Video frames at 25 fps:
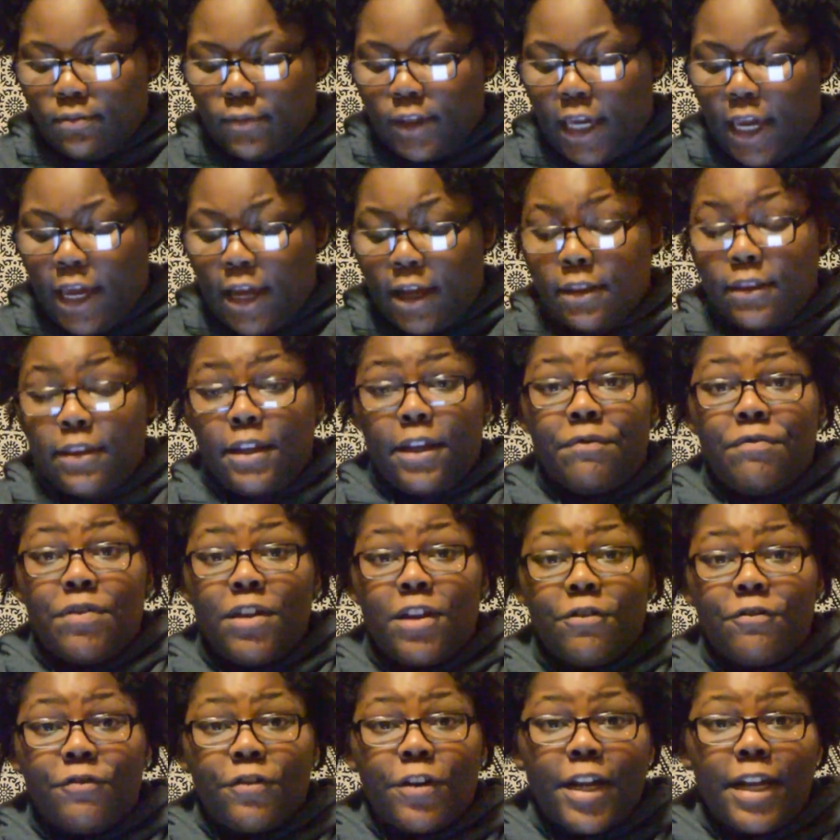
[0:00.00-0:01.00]
can't leave
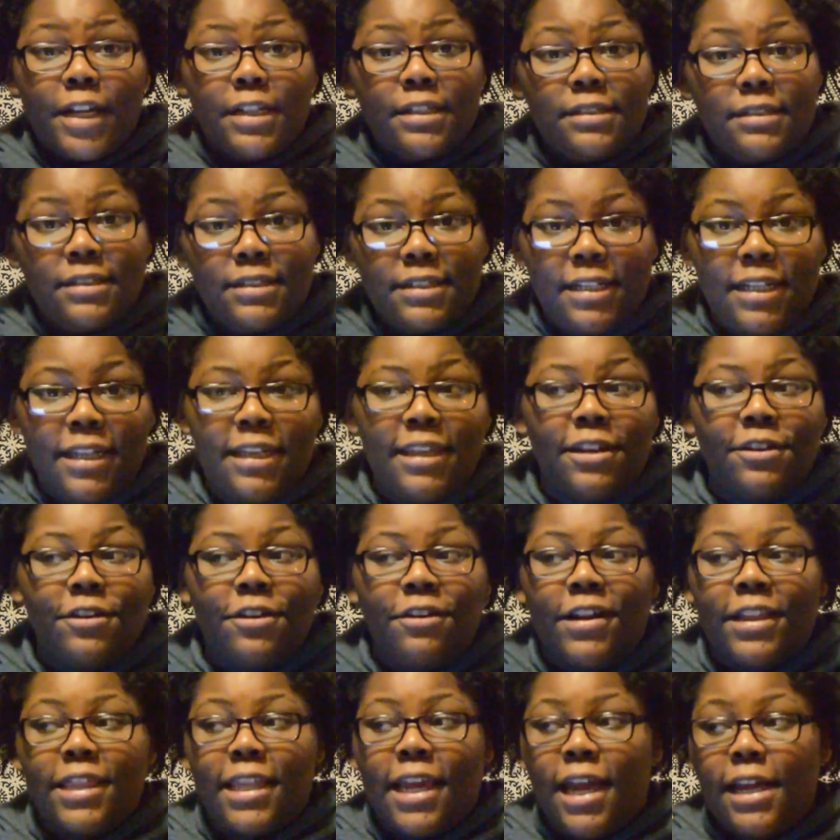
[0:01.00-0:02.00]
their friends, you
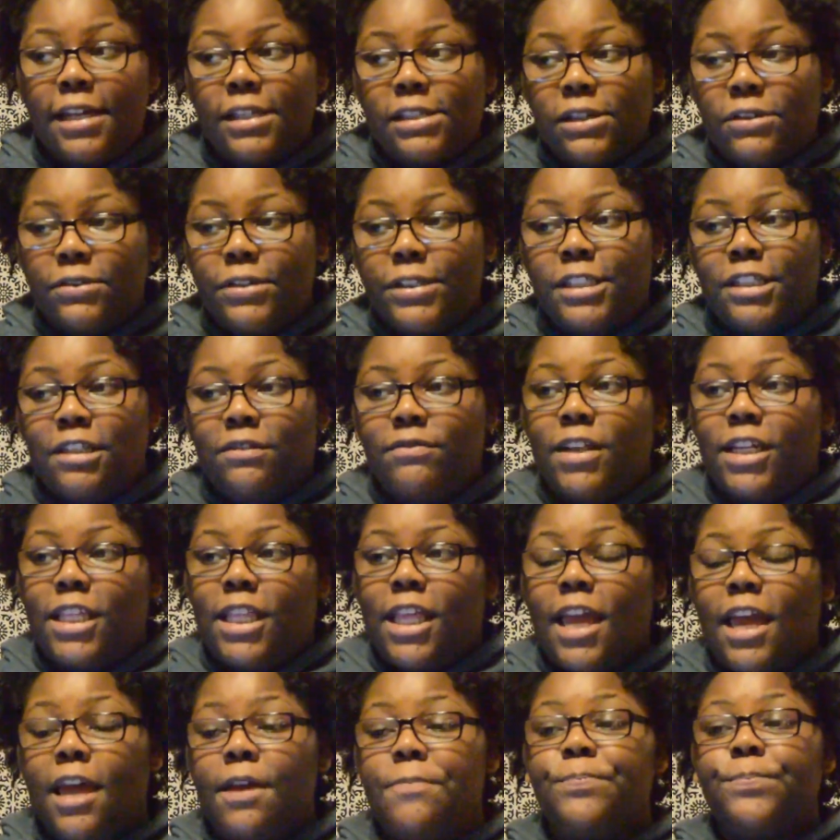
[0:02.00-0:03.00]
know, at the high school or stuff like
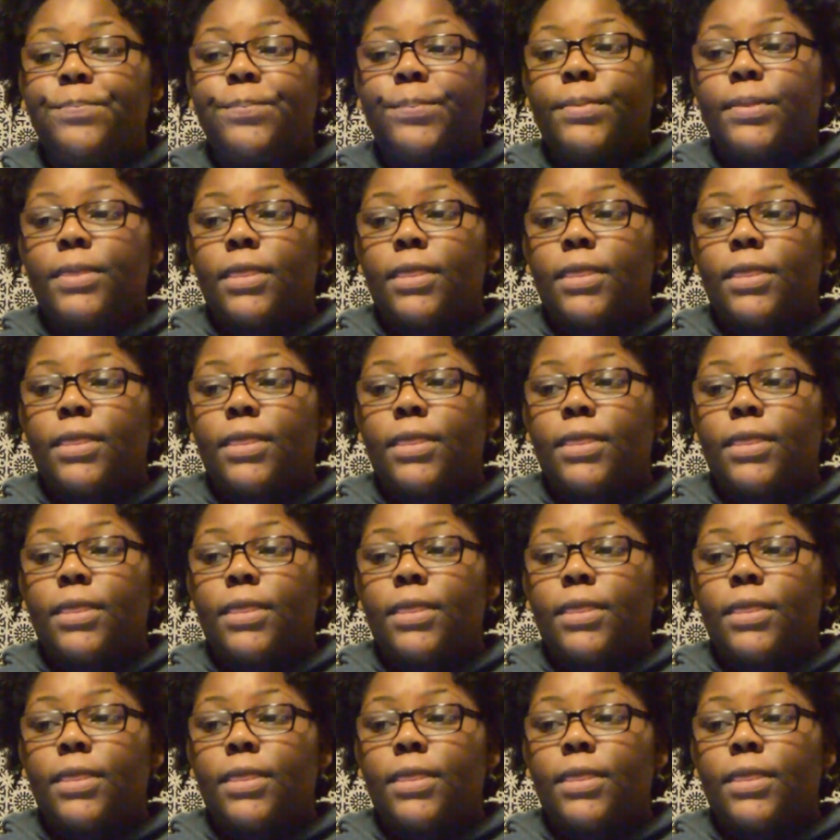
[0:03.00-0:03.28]
that,